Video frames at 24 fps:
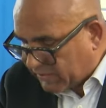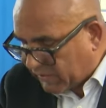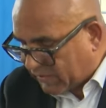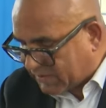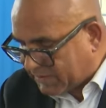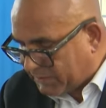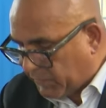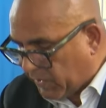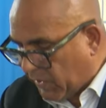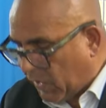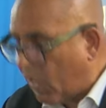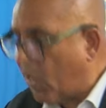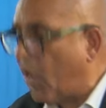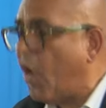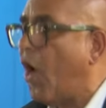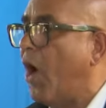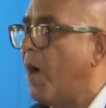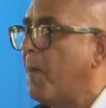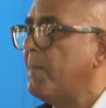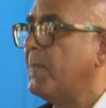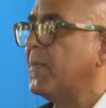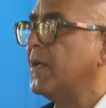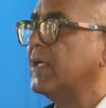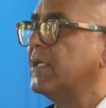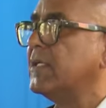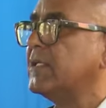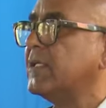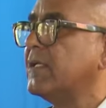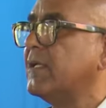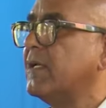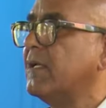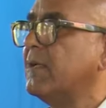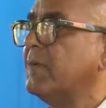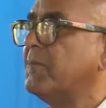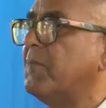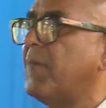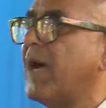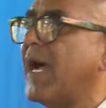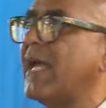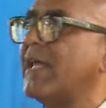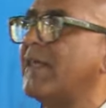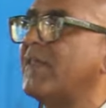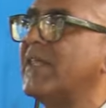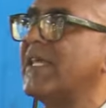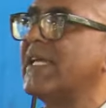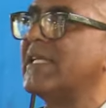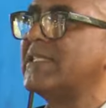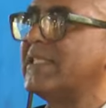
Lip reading: Let us be humbled by